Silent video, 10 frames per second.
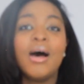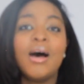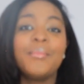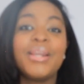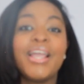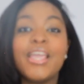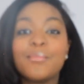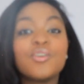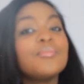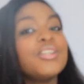Um, and I
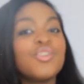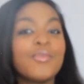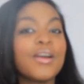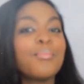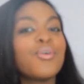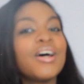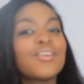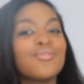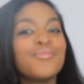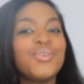am going to be doing a
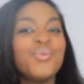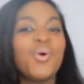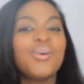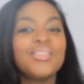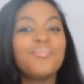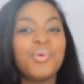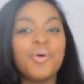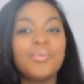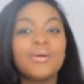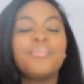product review on the
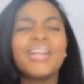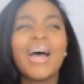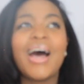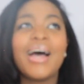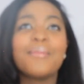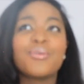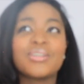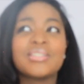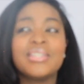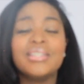boba, but I
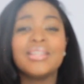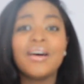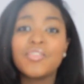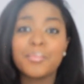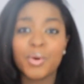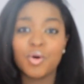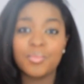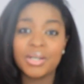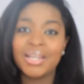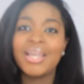personally love the
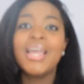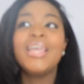boba.